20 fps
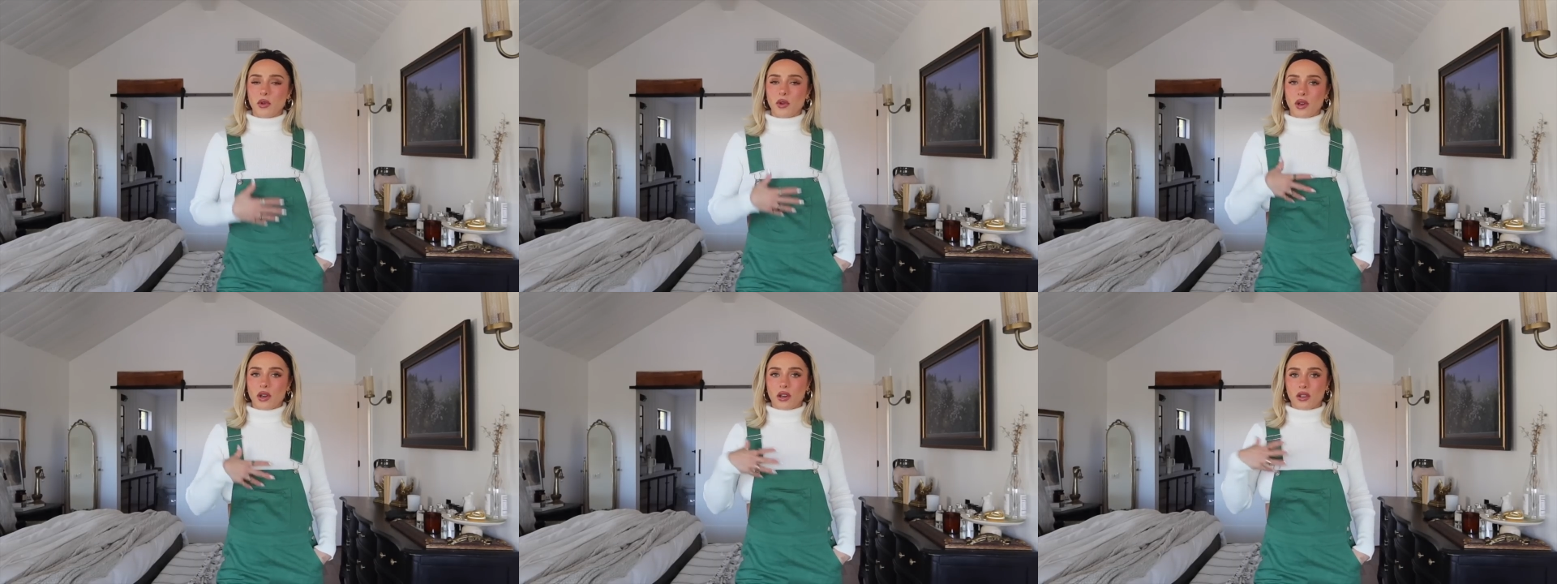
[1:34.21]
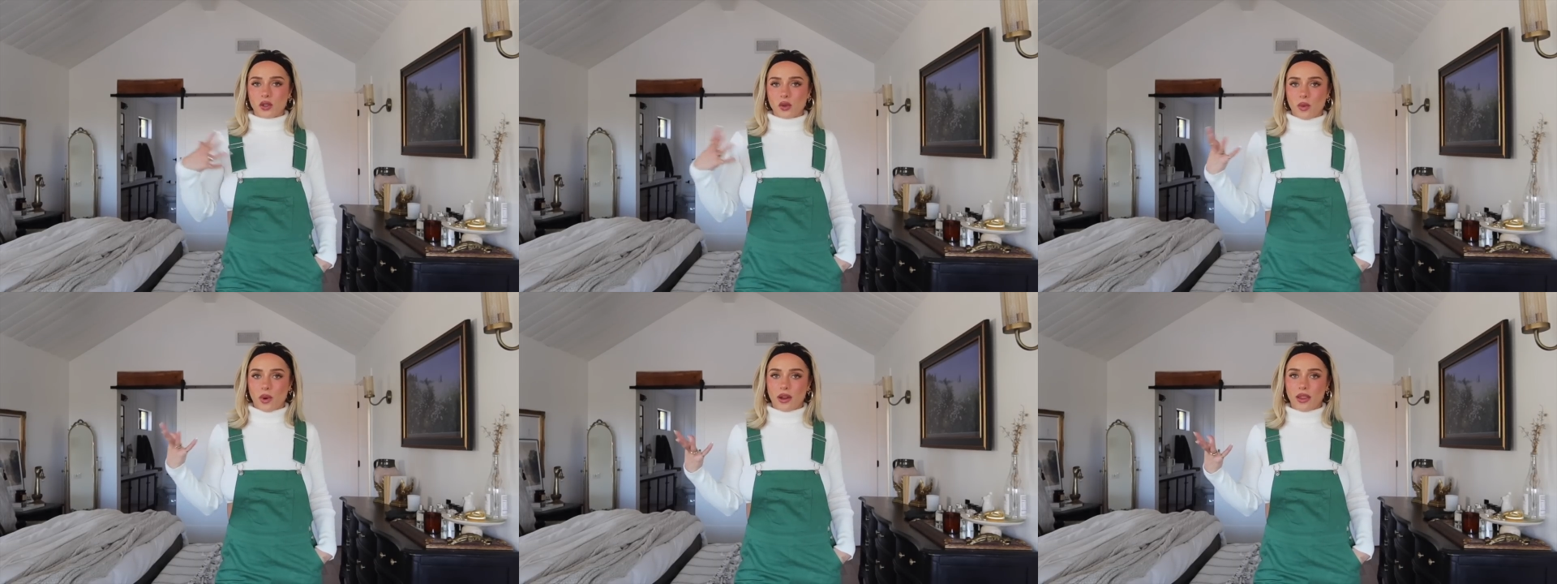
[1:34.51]
You can
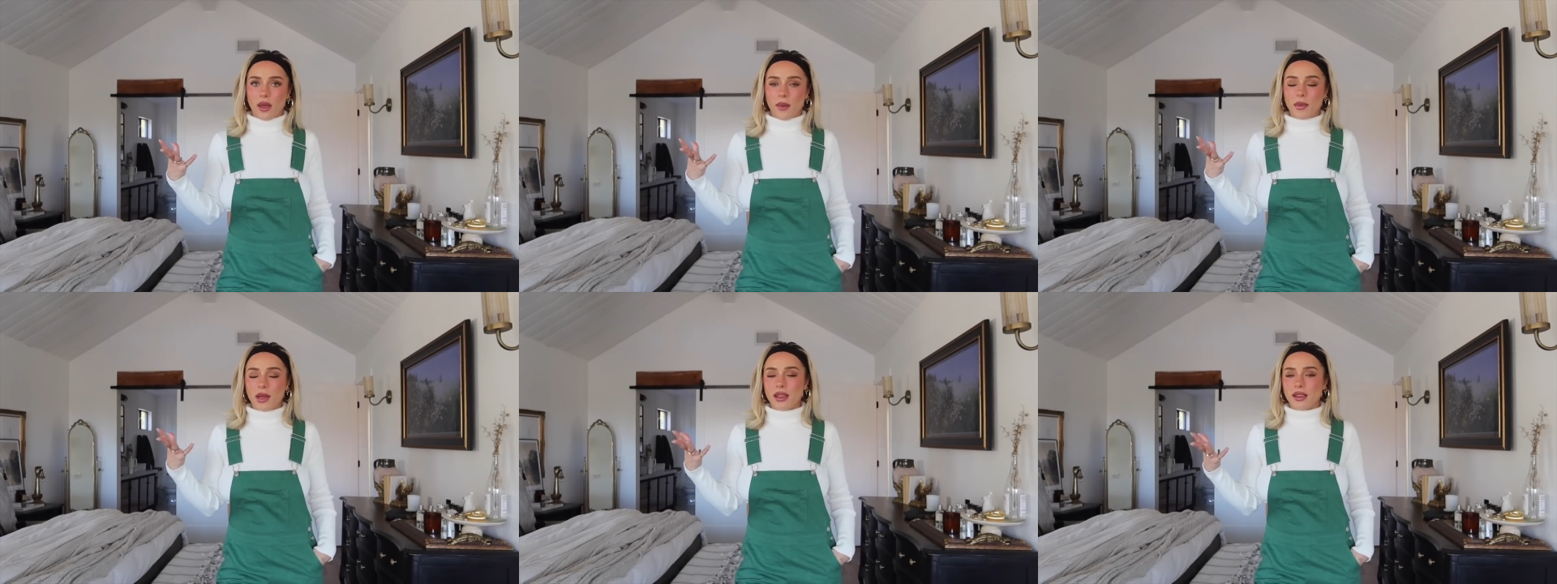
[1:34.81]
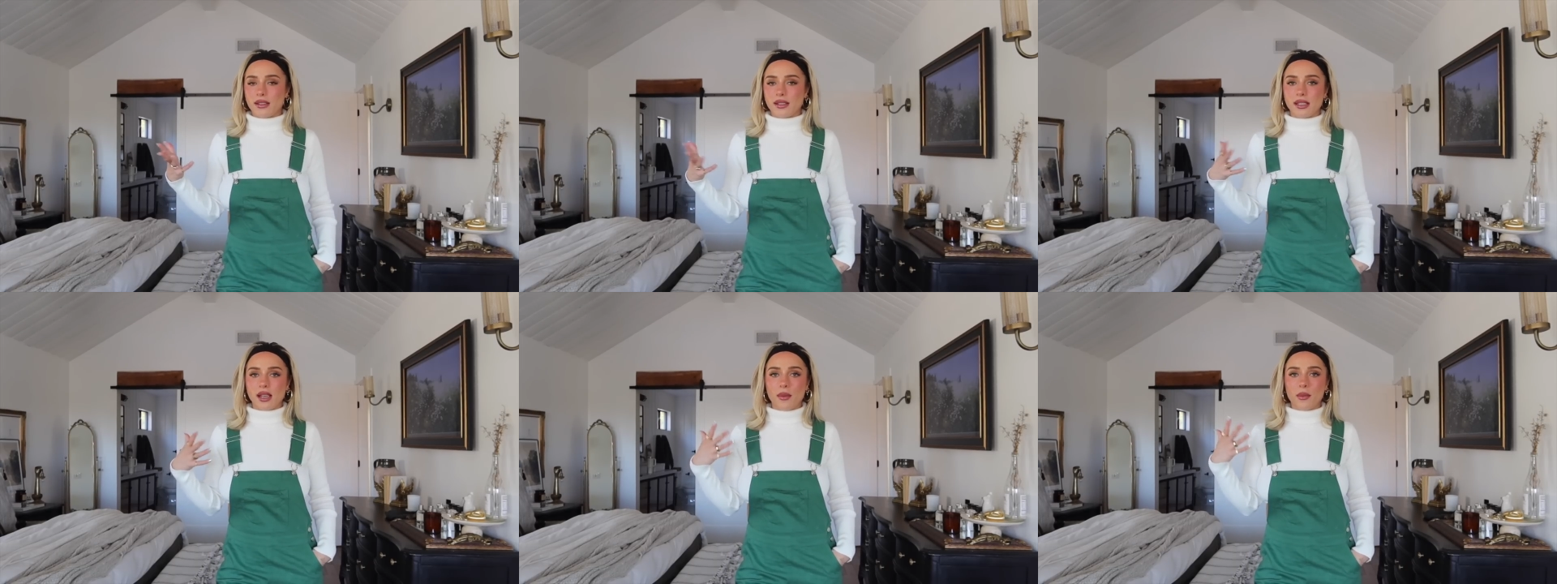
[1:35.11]
also wear them in
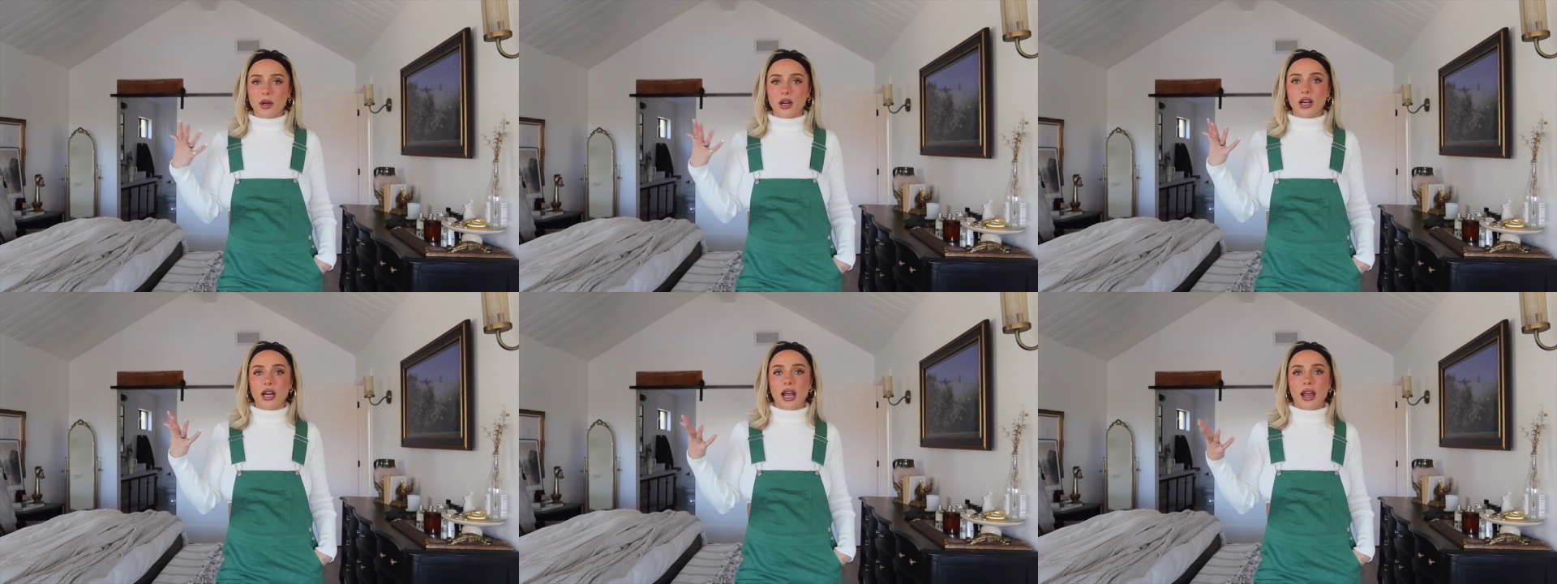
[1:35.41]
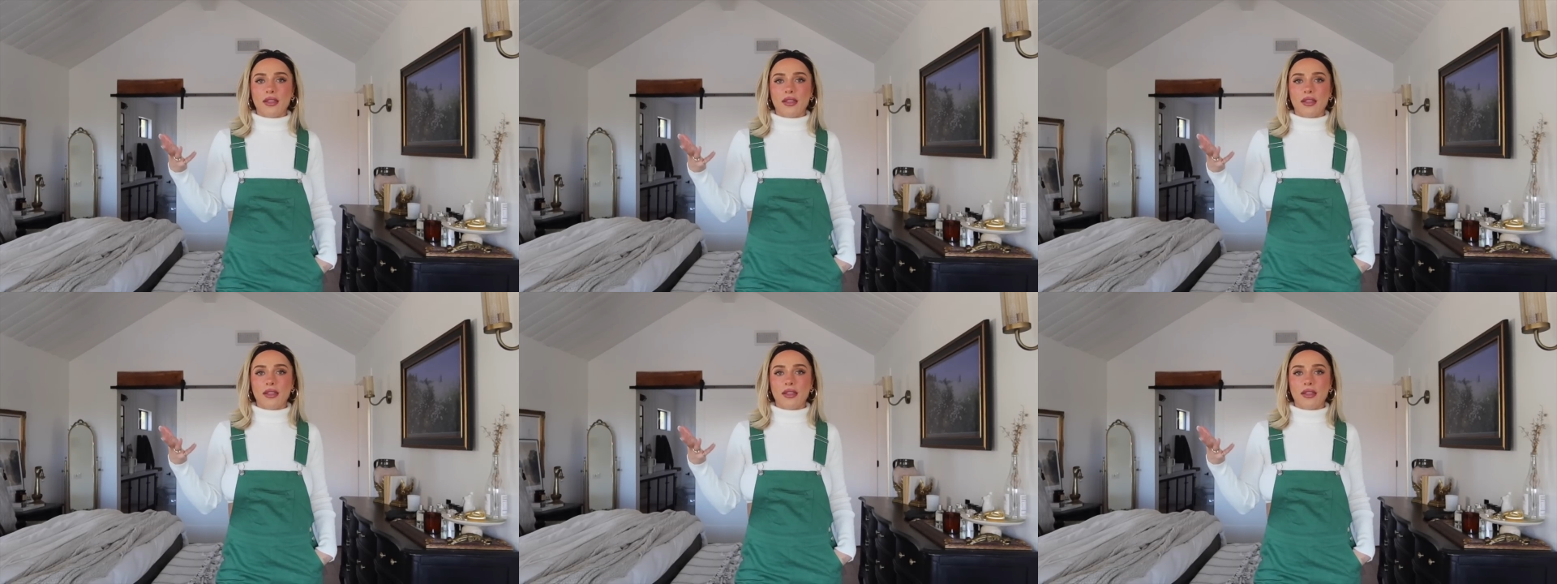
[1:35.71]
the summer